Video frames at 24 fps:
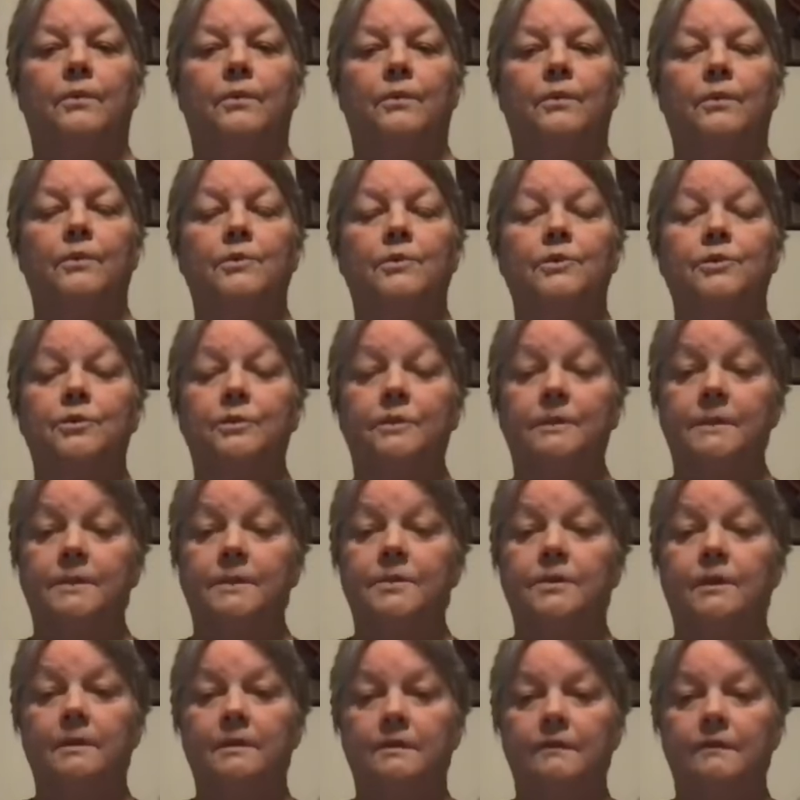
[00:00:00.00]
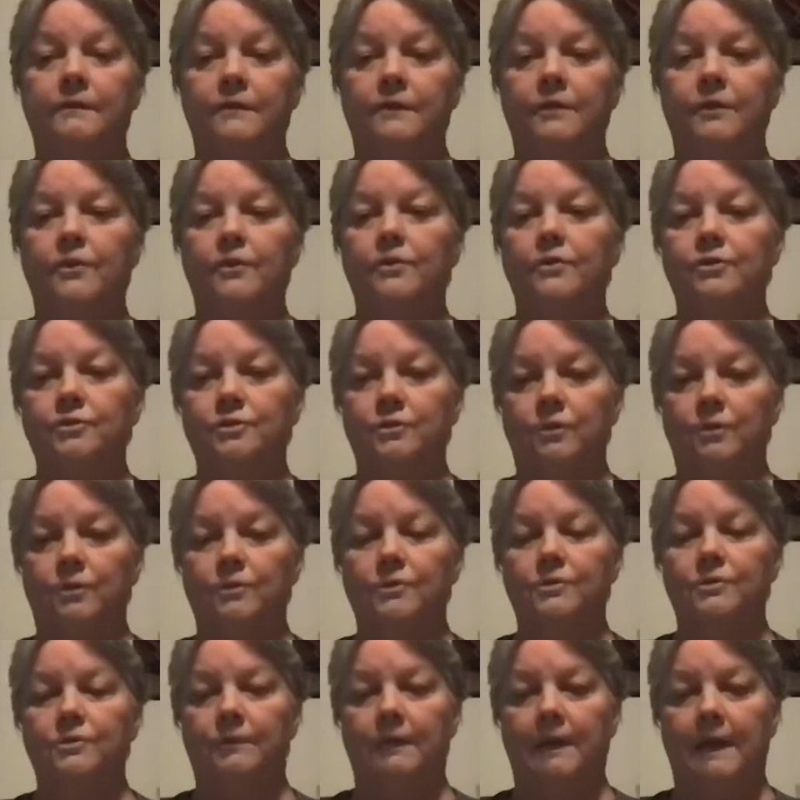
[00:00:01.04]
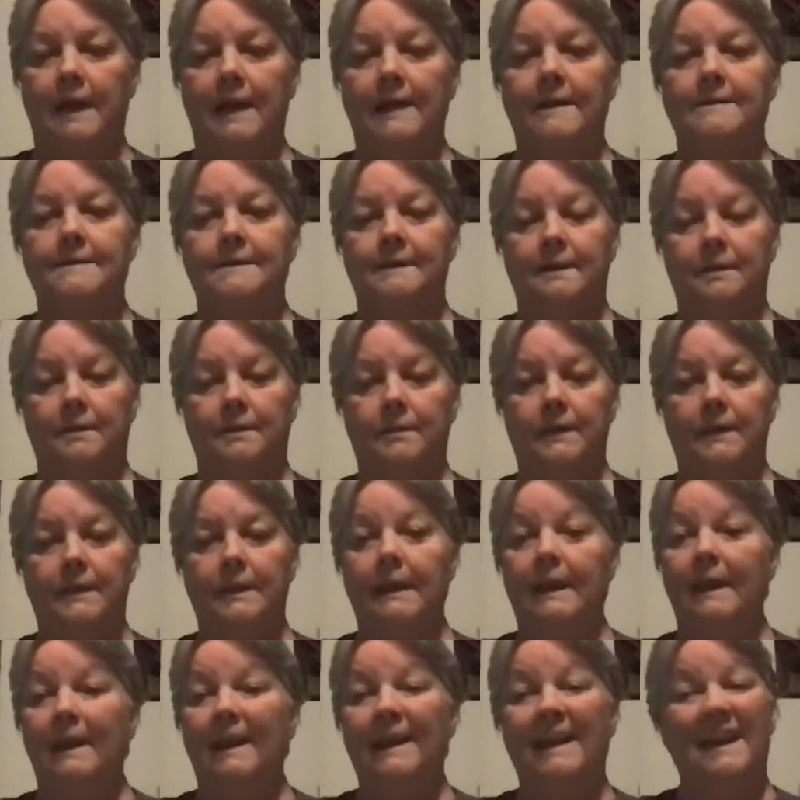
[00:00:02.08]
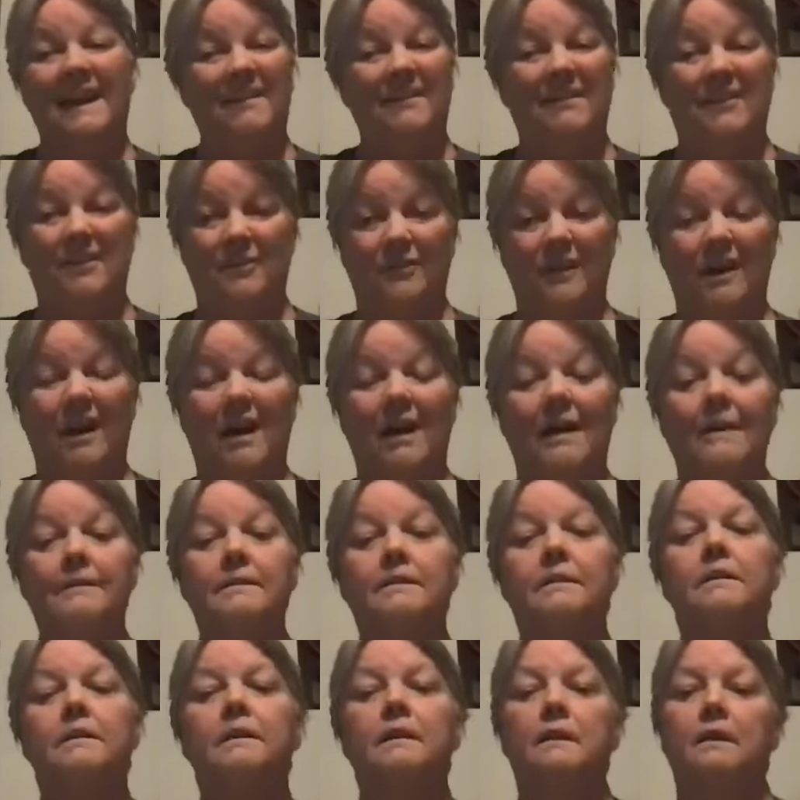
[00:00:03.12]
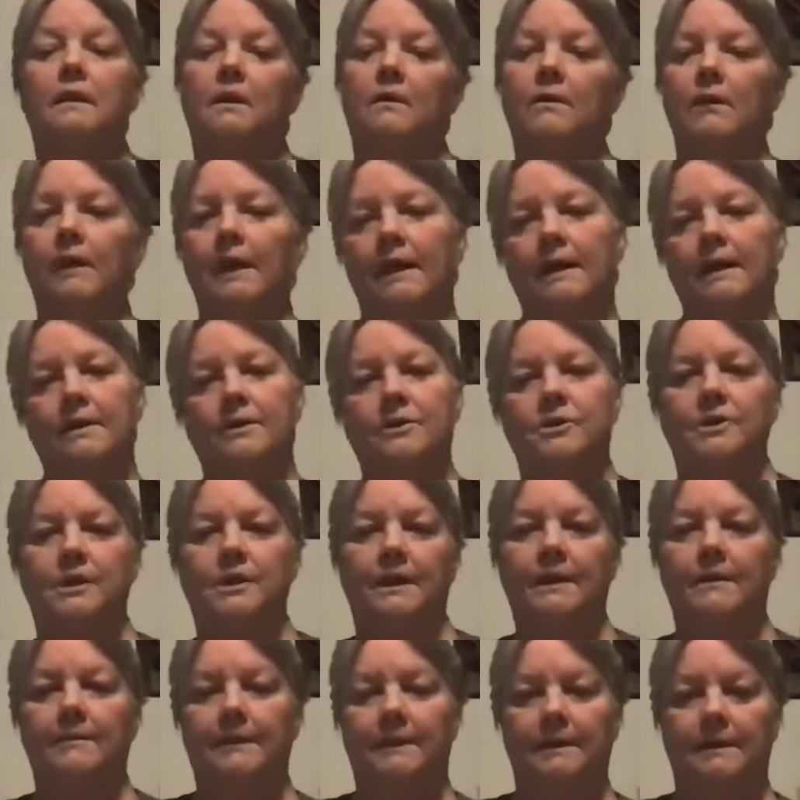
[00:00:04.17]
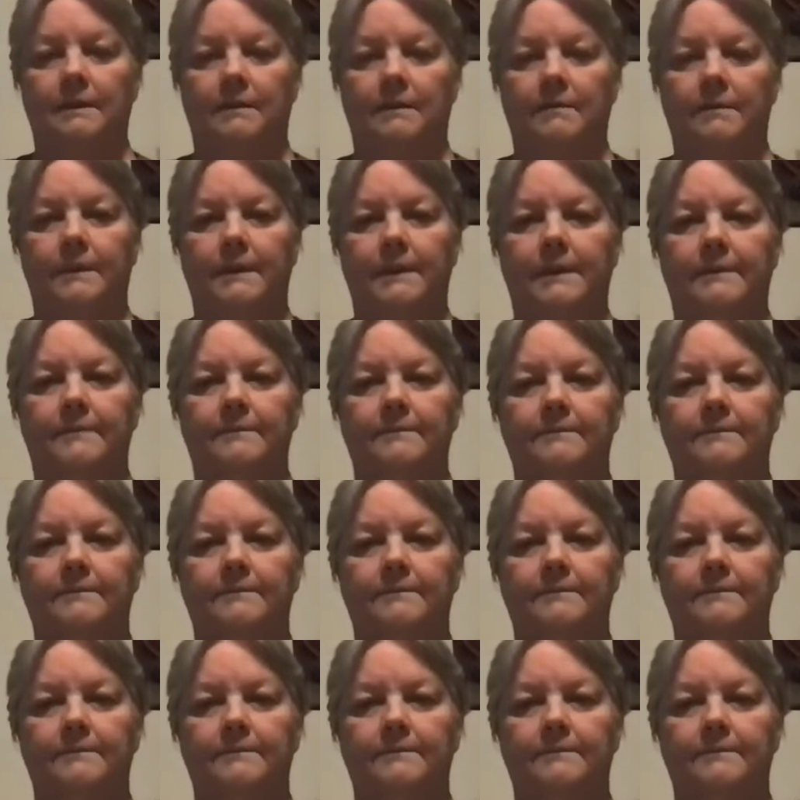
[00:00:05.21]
You should start to feel your shoulders relax a little bit. And if they're not, go ahead and shake them a little bit.